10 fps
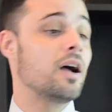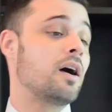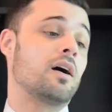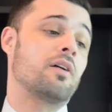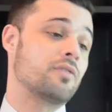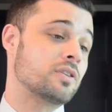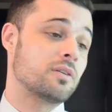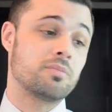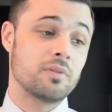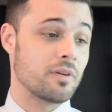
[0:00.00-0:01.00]
For
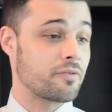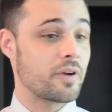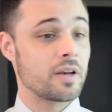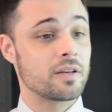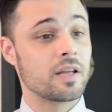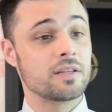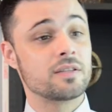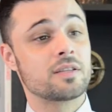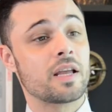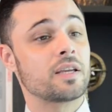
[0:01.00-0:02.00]
example, a friend that
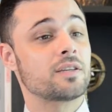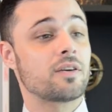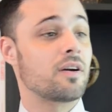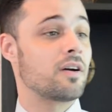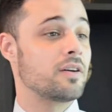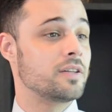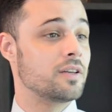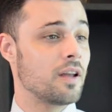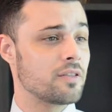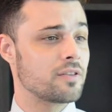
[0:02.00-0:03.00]
is like in
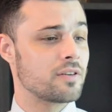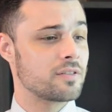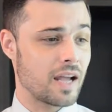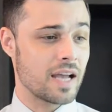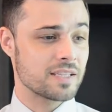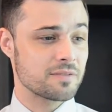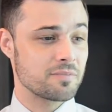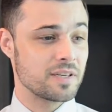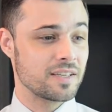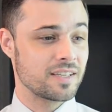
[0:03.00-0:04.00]
London asked me,